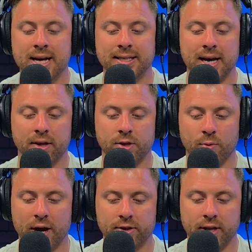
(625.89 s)
Tell the
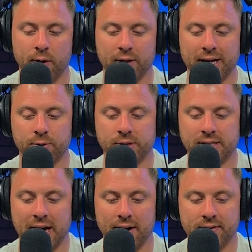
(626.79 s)
director that I would like to
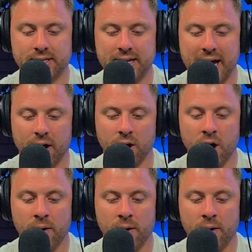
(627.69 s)
resolve this now